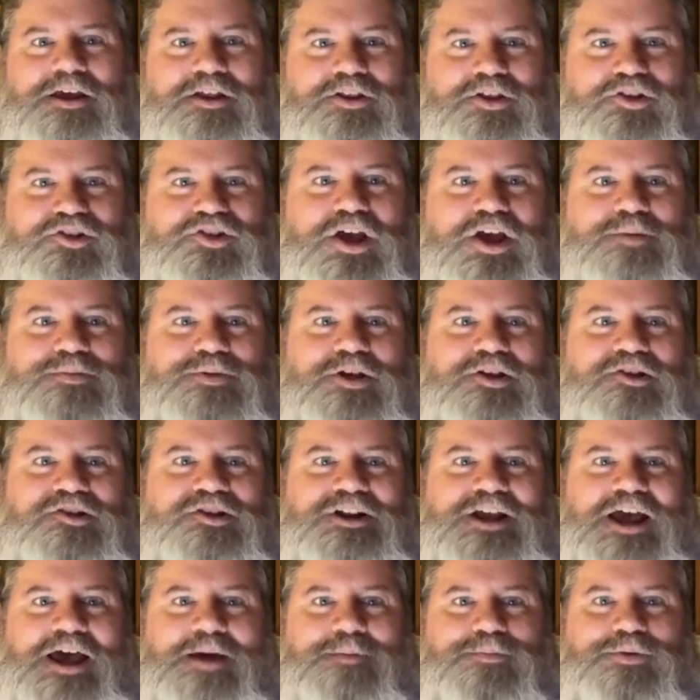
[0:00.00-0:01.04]
The same thing's
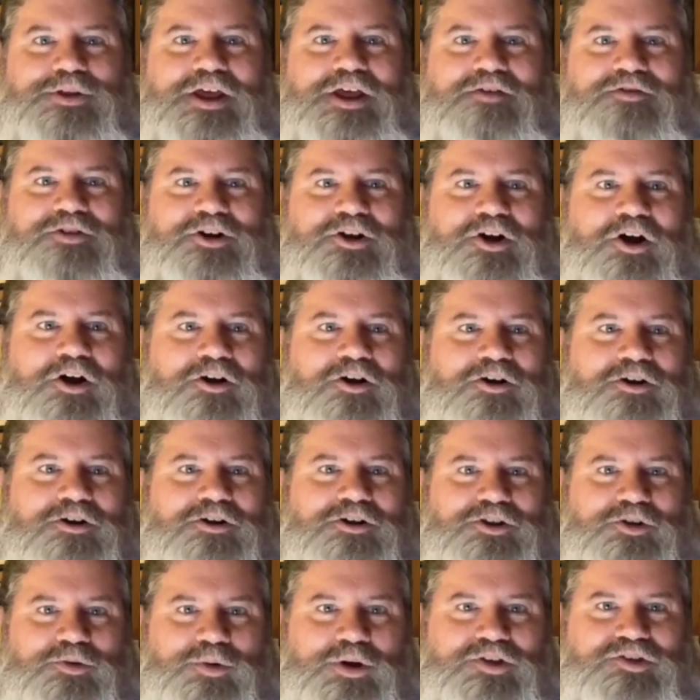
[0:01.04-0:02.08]
going to happen with Evan Carter.
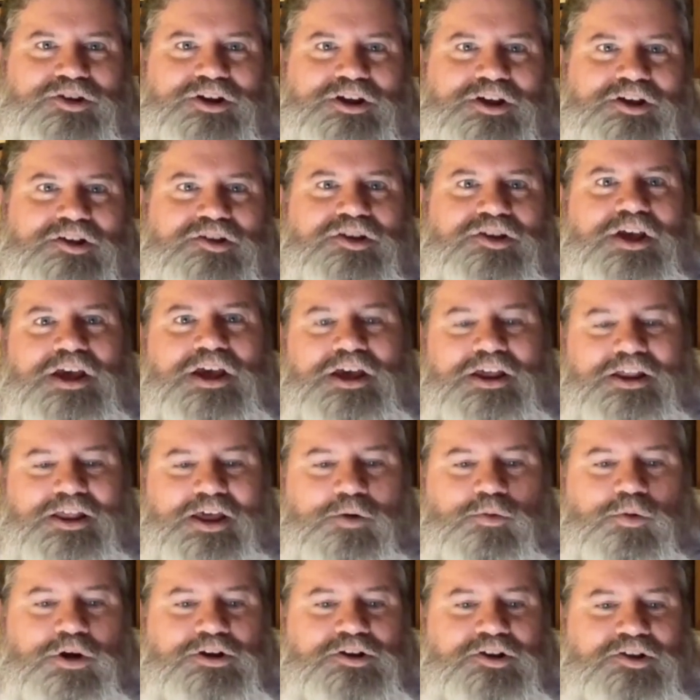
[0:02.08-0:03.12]
And the reason is they
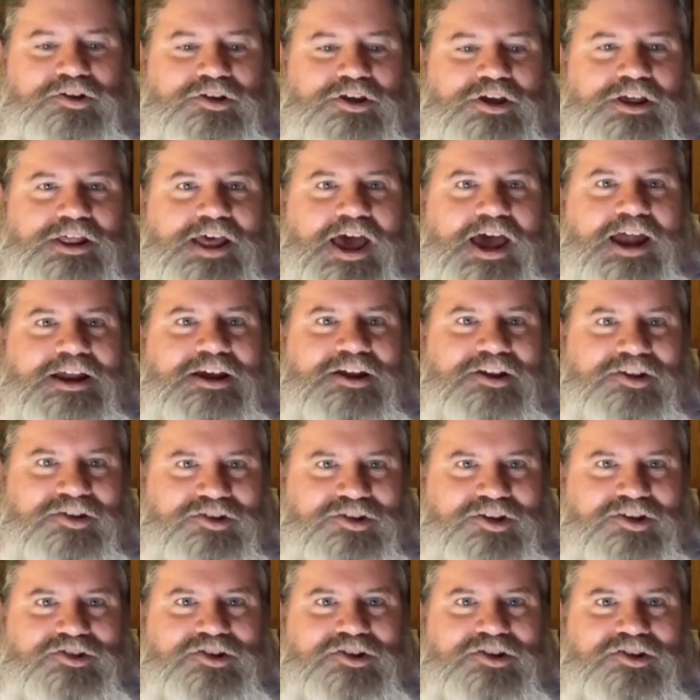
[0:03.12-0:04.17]
want to see that
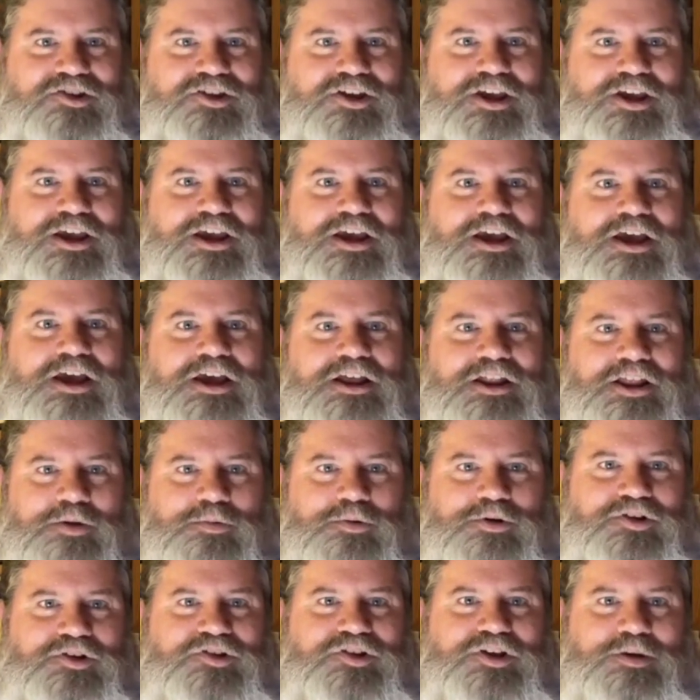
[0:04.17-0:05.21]
consistency. They
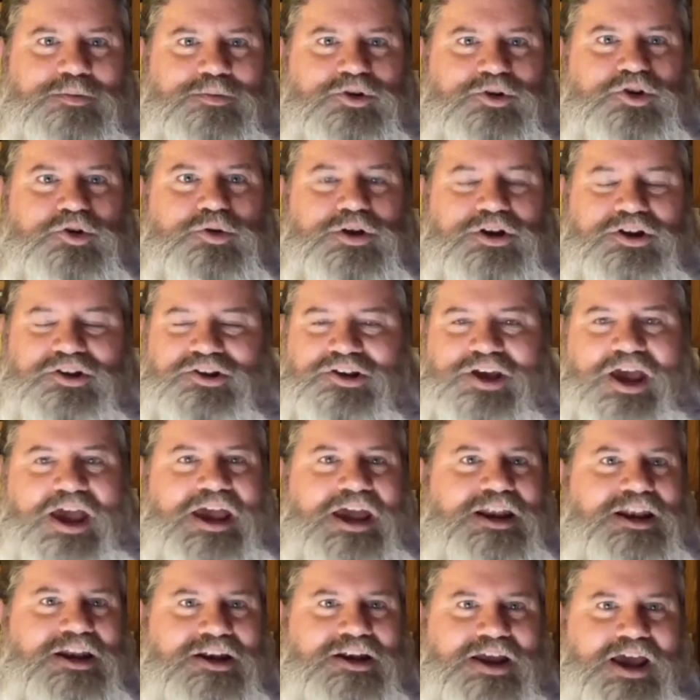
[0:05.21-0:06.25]
want to see him do it day
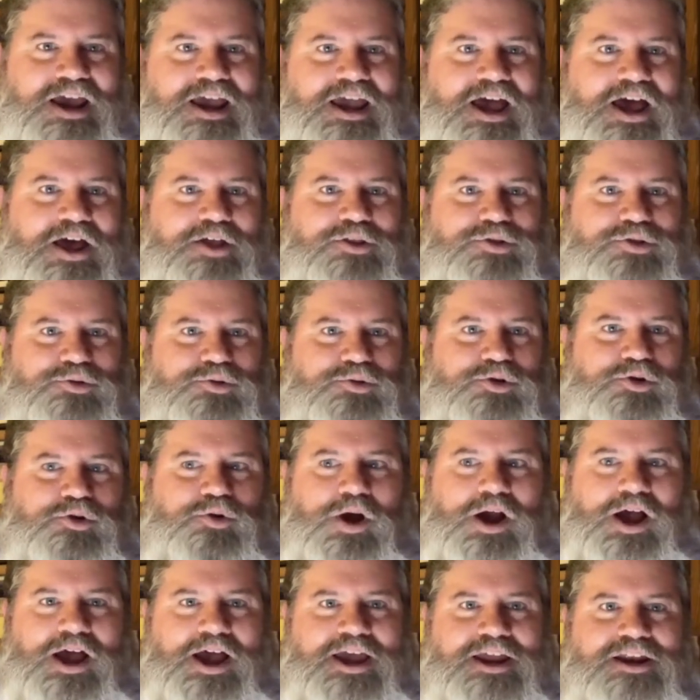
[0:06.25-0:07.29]
in and day out through the
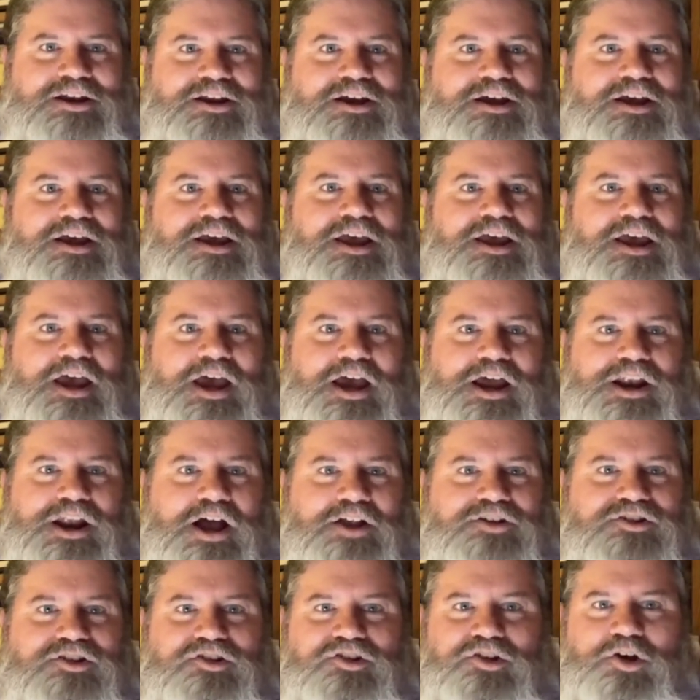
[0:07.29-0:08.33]
grind, and
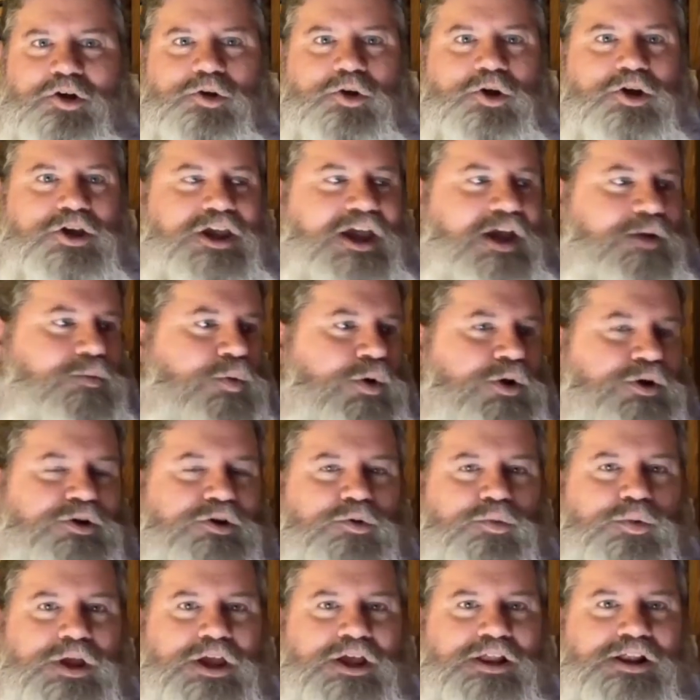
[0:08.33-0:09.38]
not just, oh, look, he had one
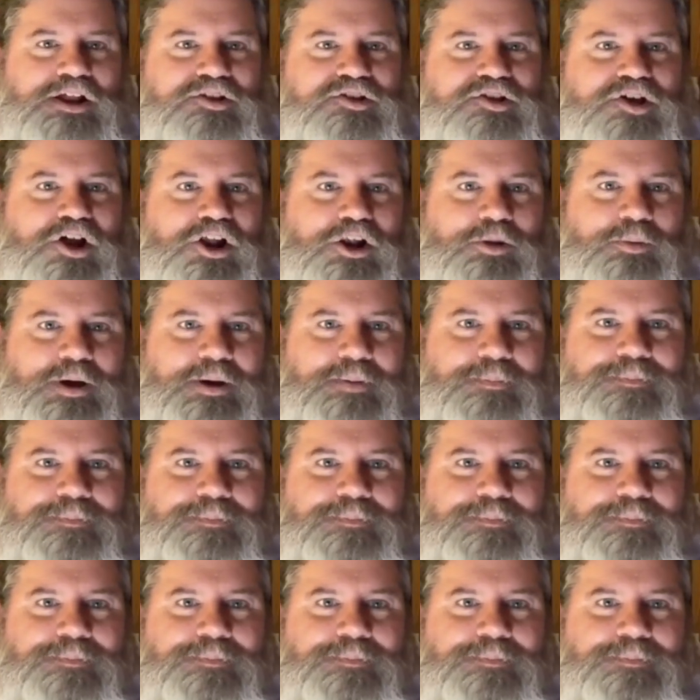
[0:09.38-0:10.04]
good week, let's call him up.